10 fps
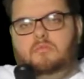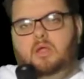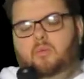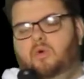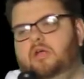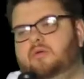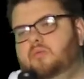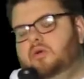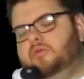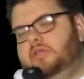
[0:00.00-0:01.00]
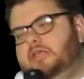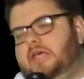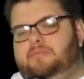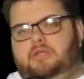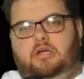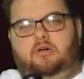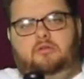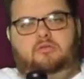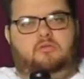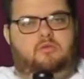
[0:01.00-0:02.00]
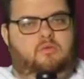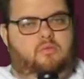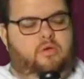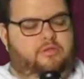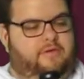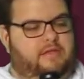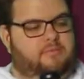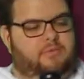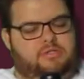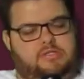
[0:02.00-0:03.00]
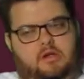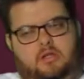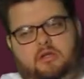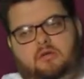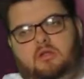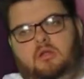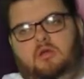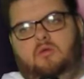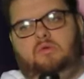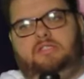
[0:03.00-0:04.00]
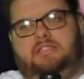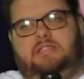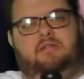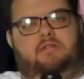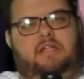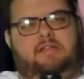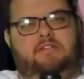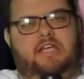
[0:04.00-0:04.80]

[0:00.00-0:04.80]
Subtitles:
What really kept me going with Phantom Rose Scarlet was that there's